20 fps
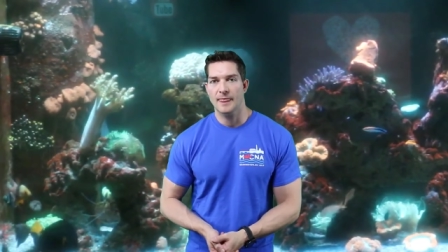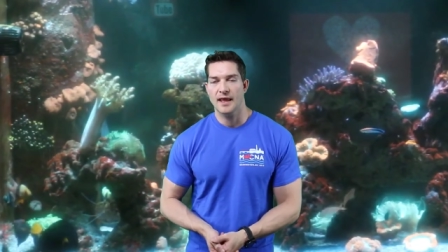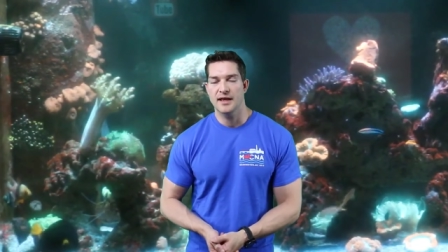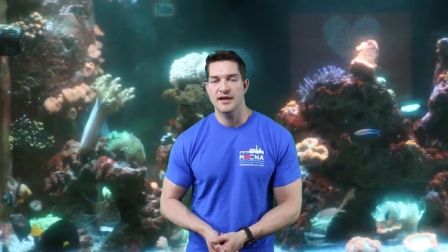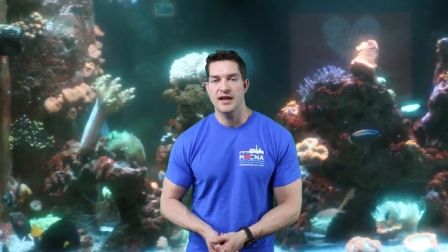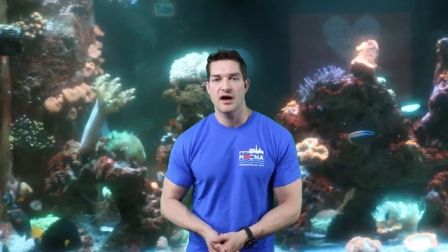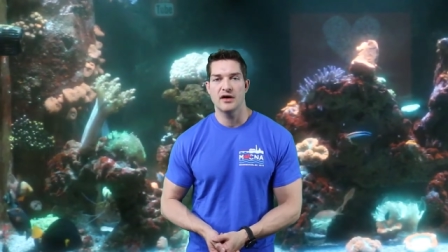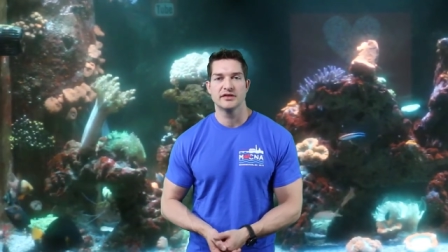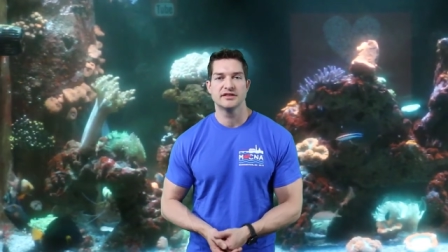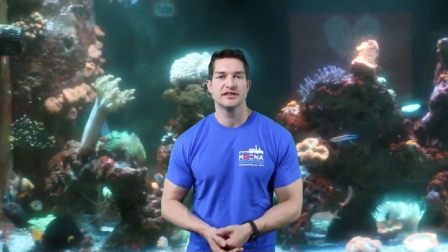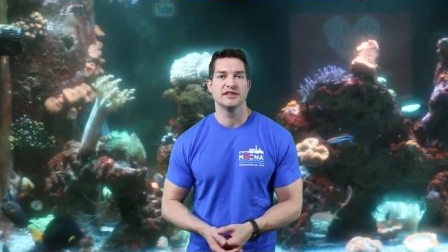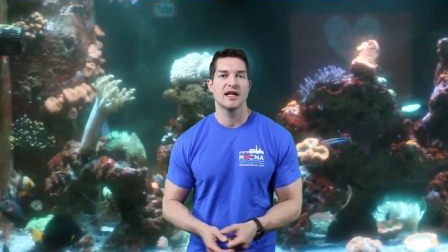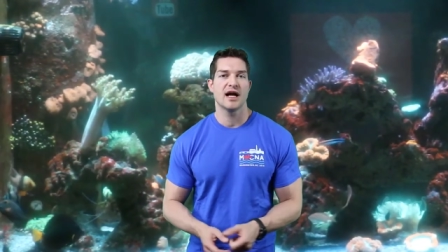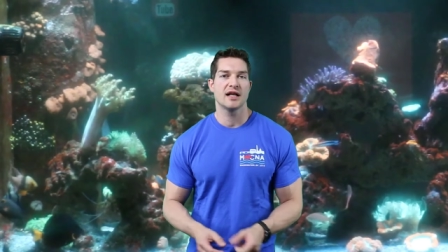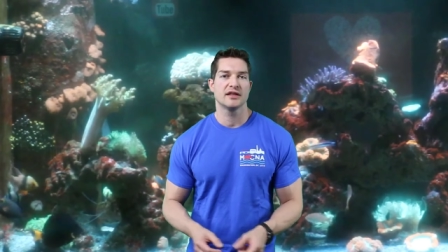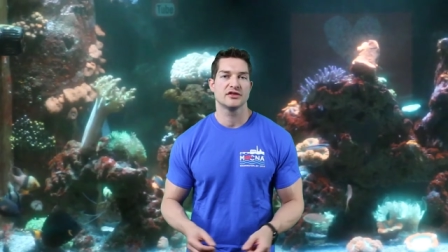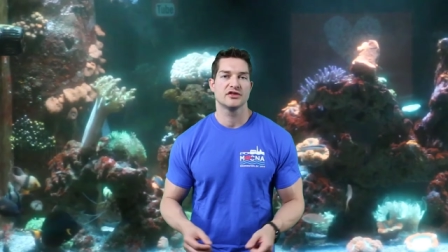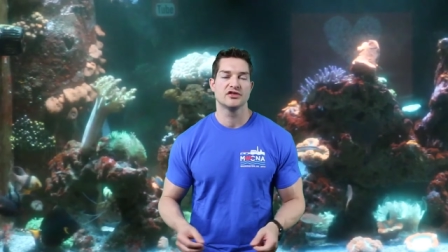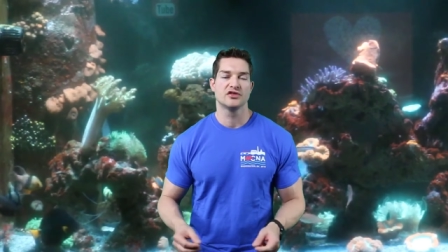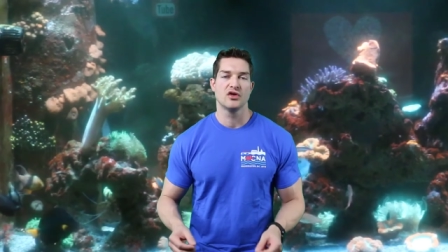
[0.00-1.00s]
Now, it's
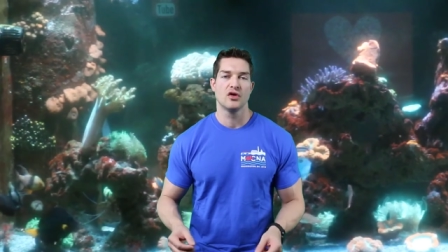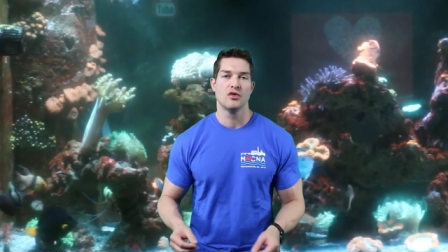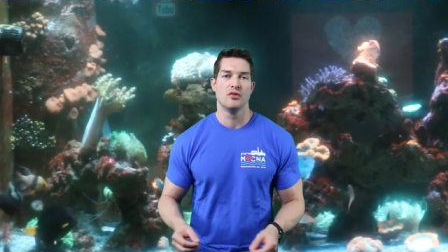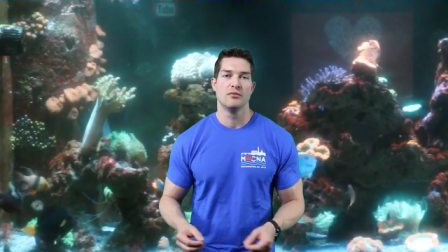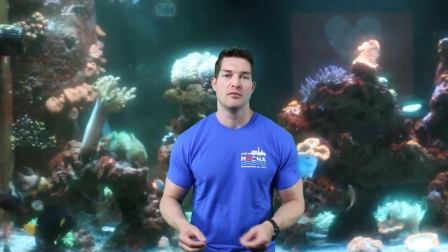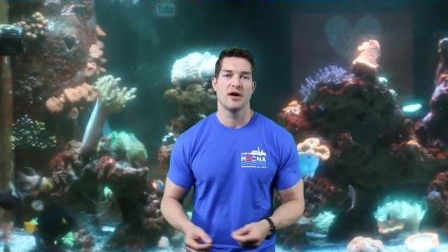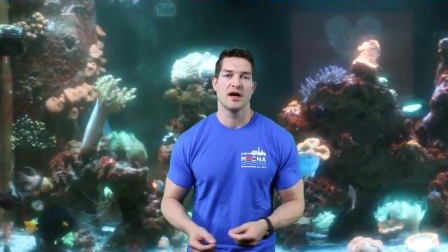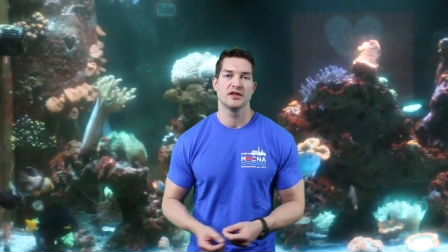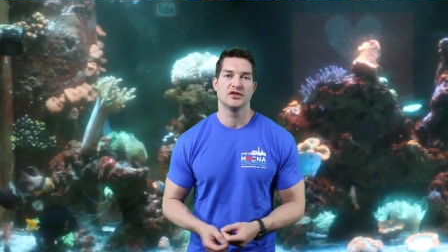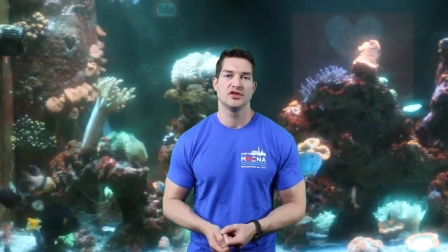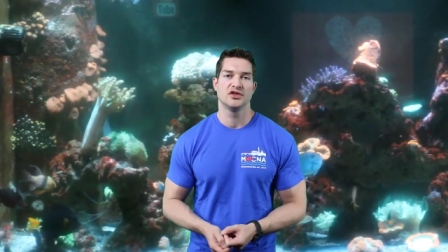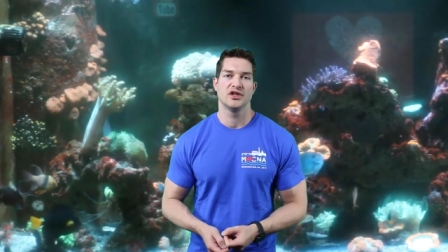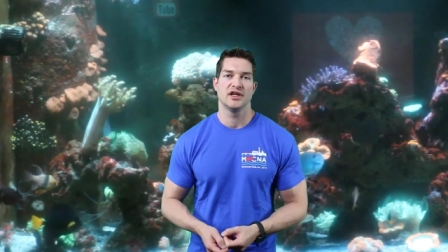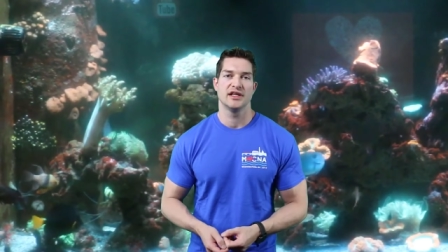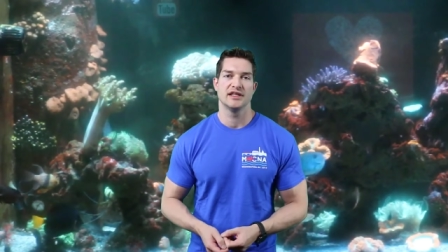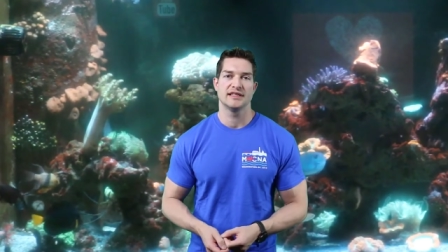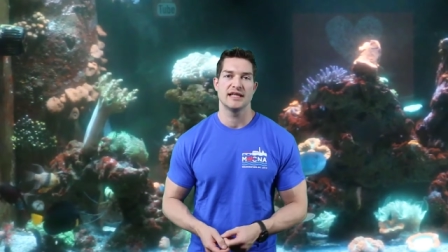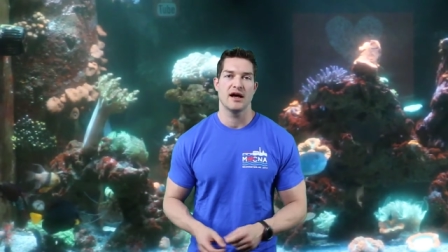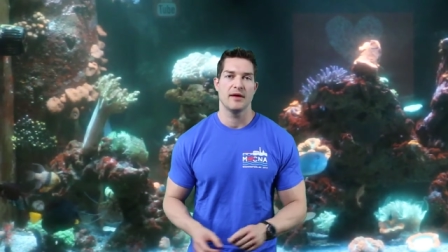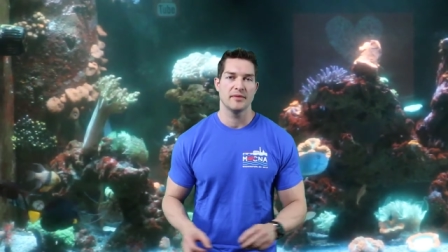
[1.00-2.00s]
not so much
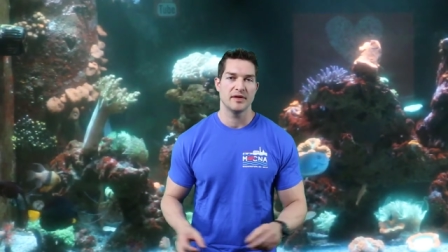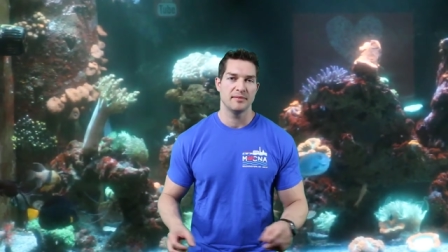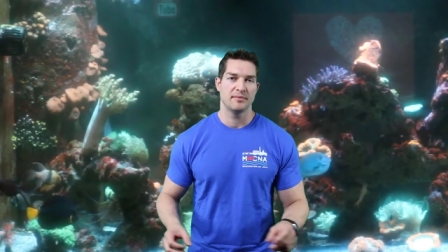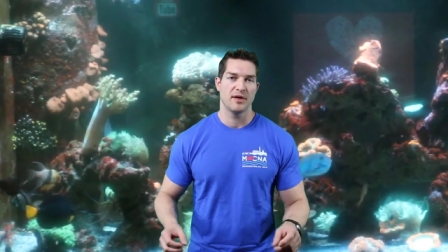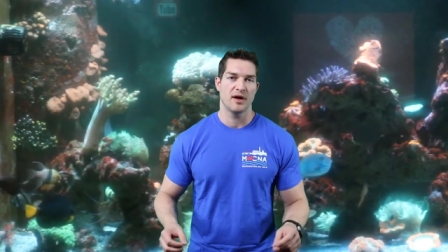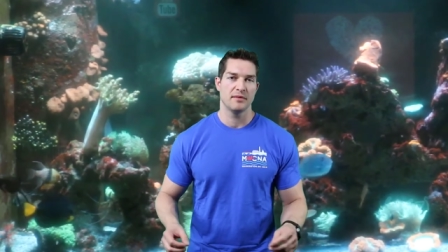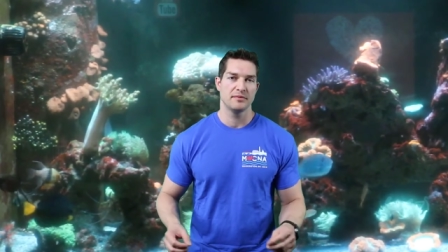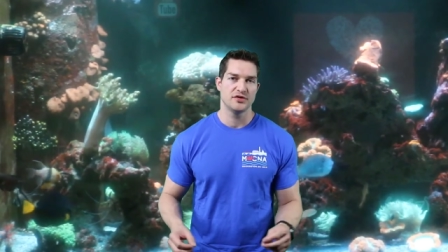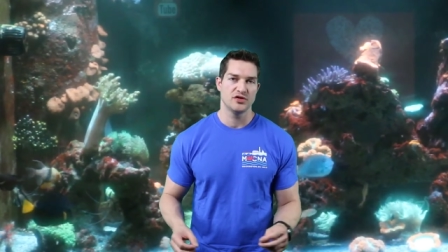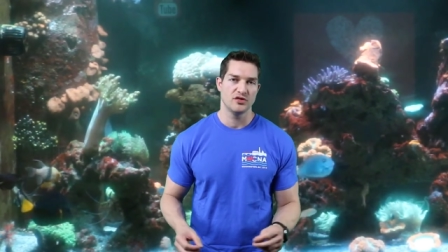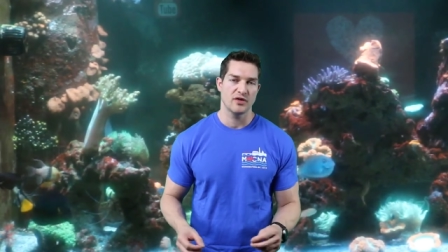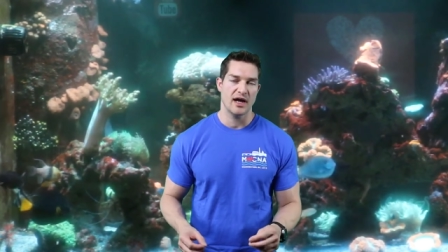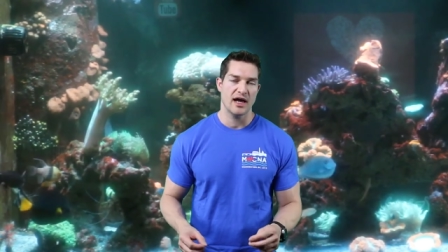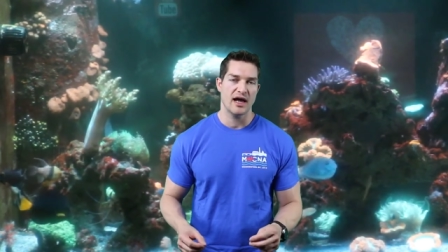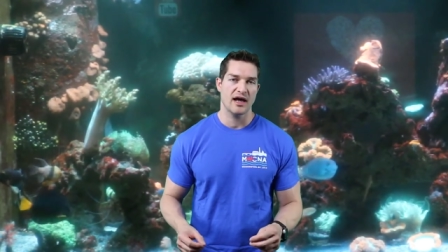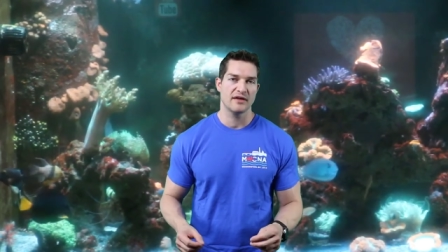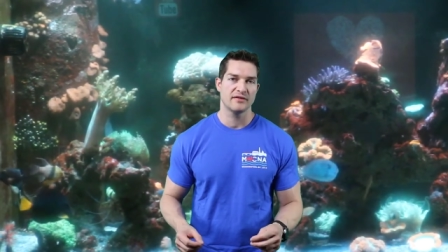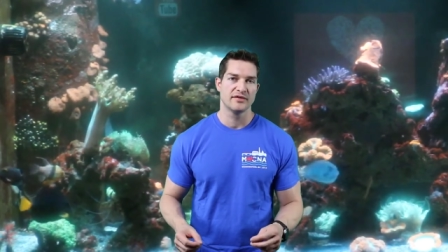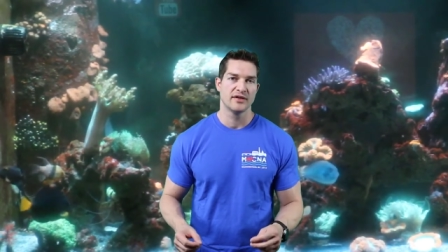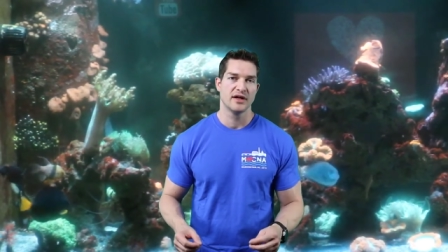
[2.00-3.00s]
is how many pumps you
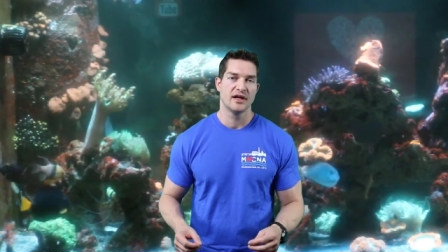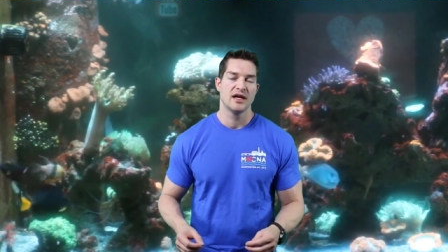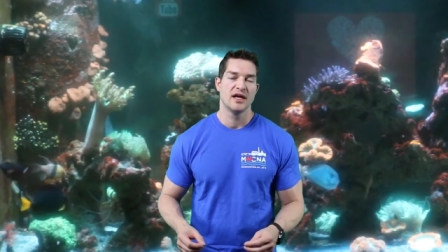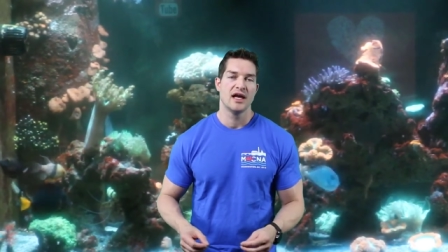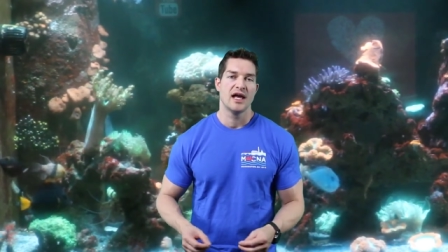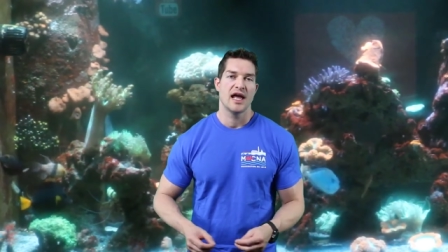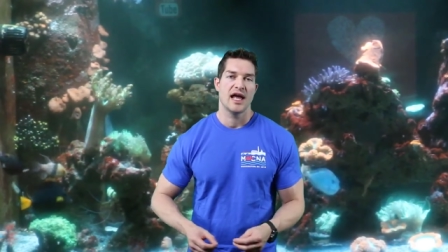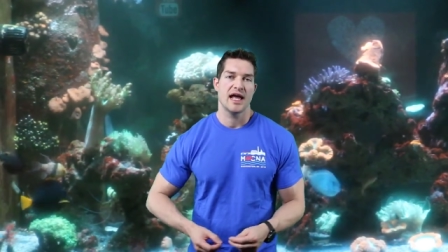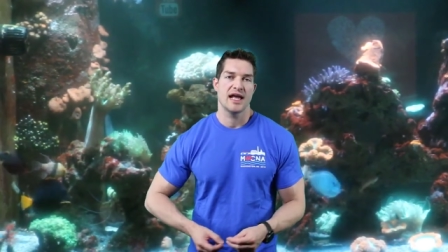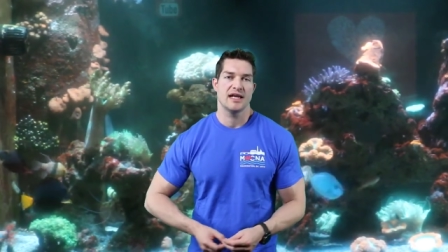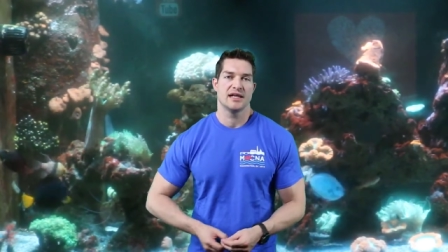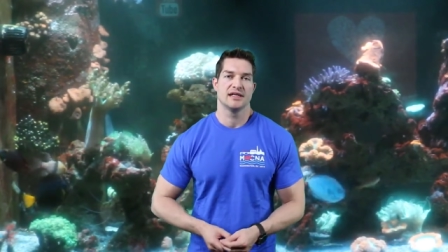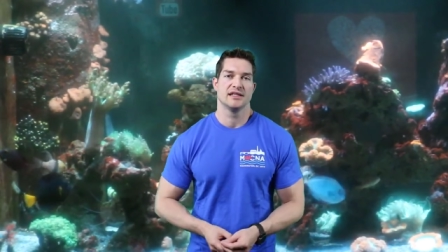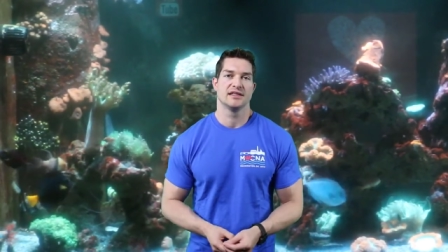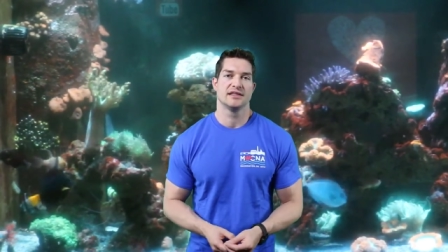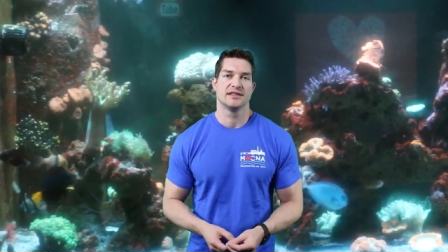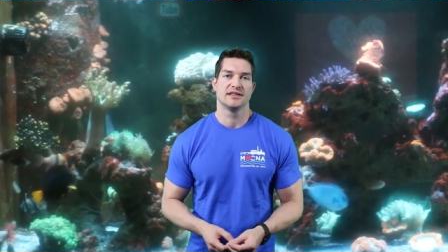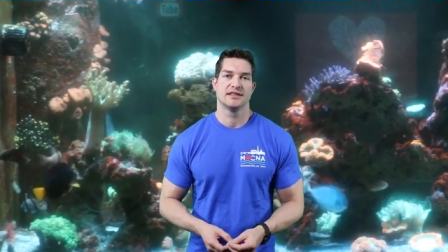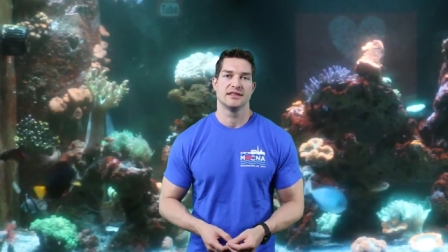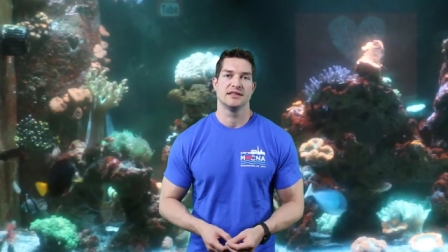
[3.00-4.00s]
have,
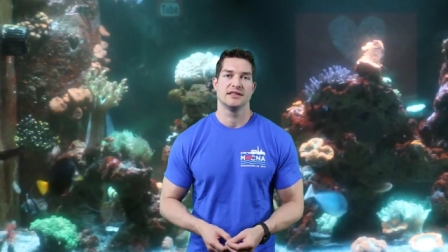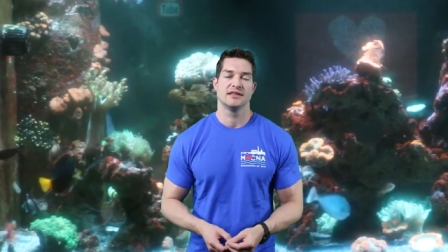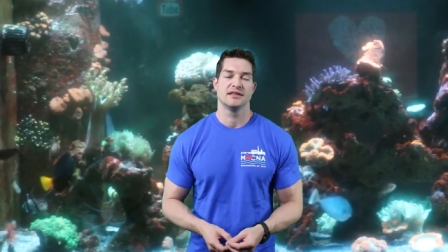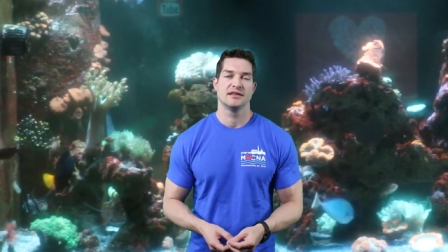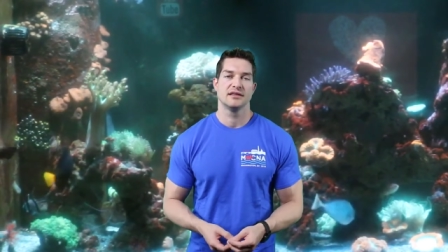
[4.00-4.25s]
is